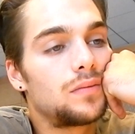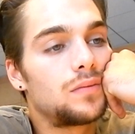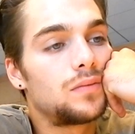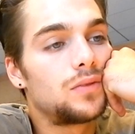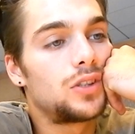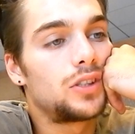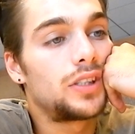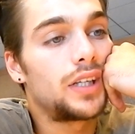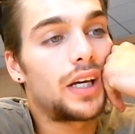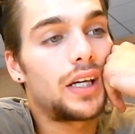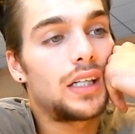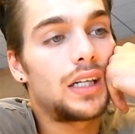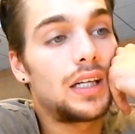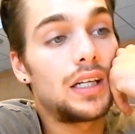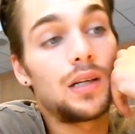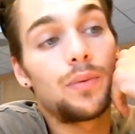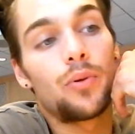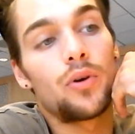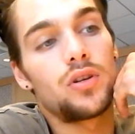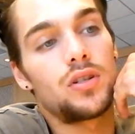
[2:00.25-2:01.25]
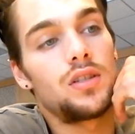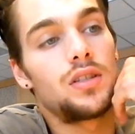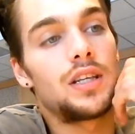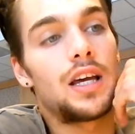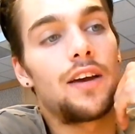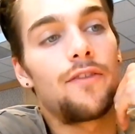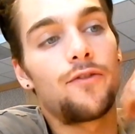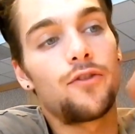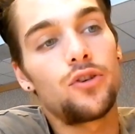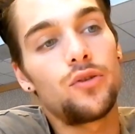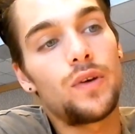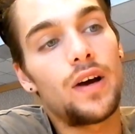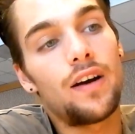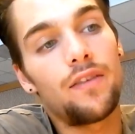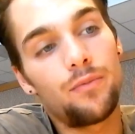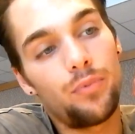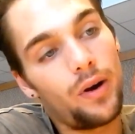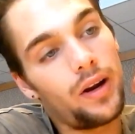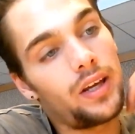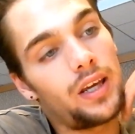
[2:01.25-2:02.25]
just like in any person's life, where you
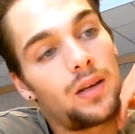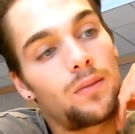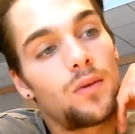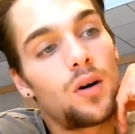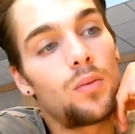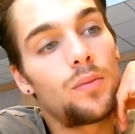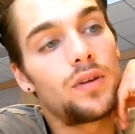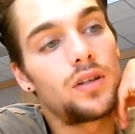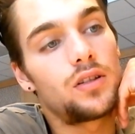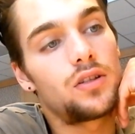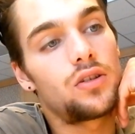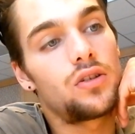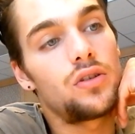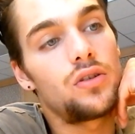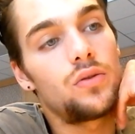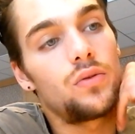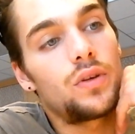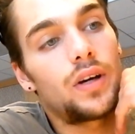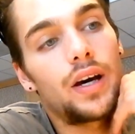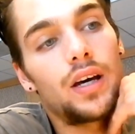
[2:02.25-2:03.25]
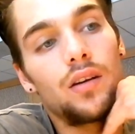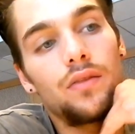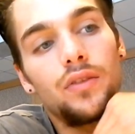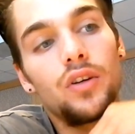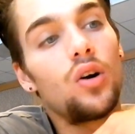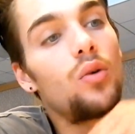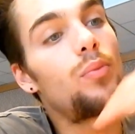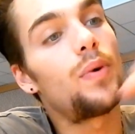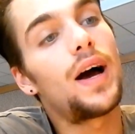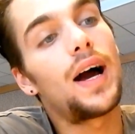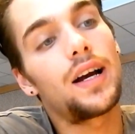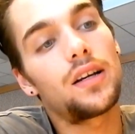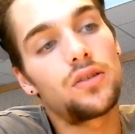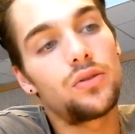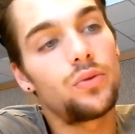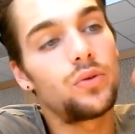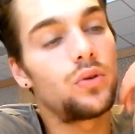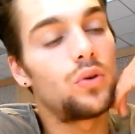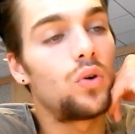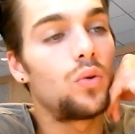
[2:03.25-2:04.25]
have breaking moments, or you kind of go back
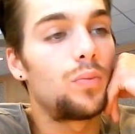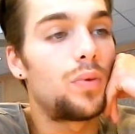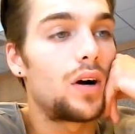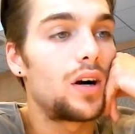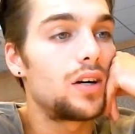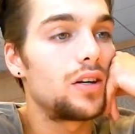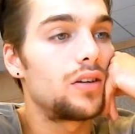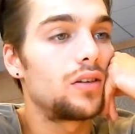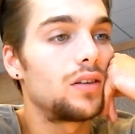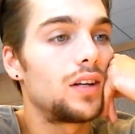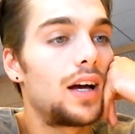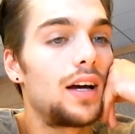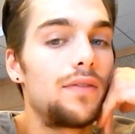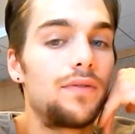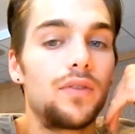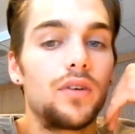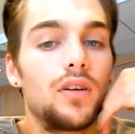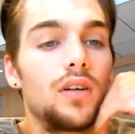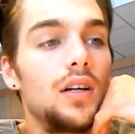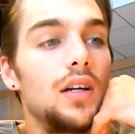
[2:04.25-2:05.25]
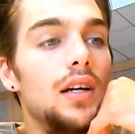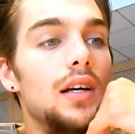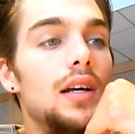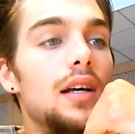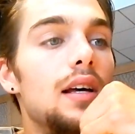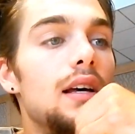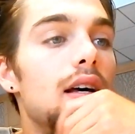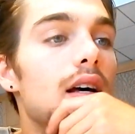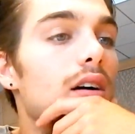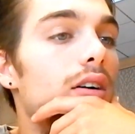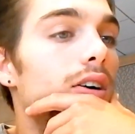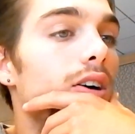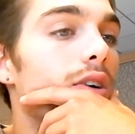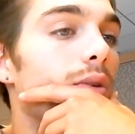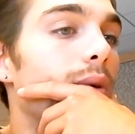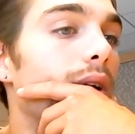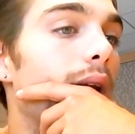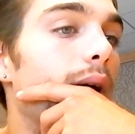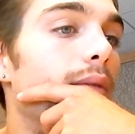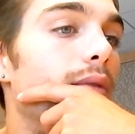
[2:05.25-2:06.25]
to an old part of your life,
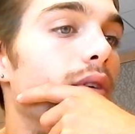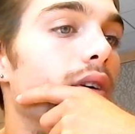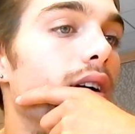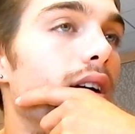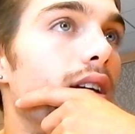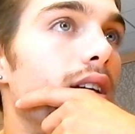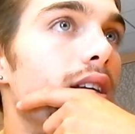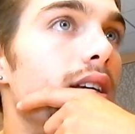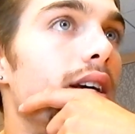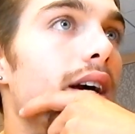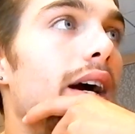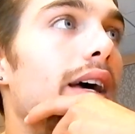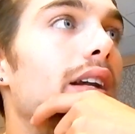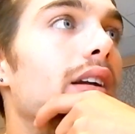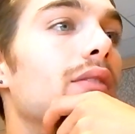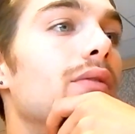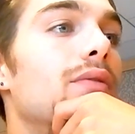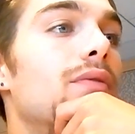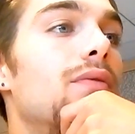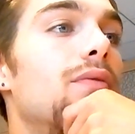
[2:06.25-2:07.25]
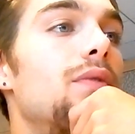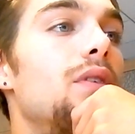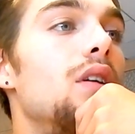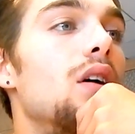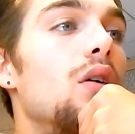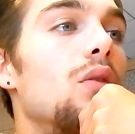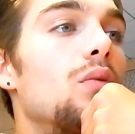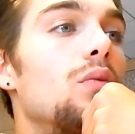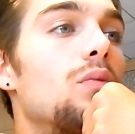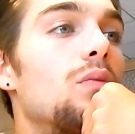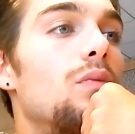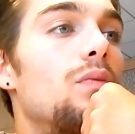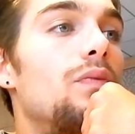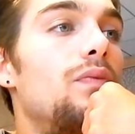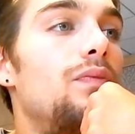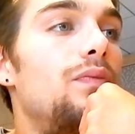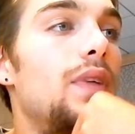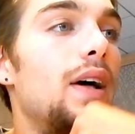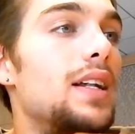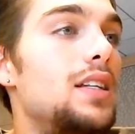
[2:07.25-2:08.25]
or whatever. And he kind of,
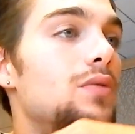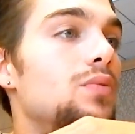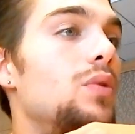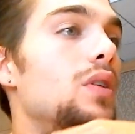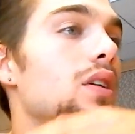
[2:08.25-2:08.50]
that's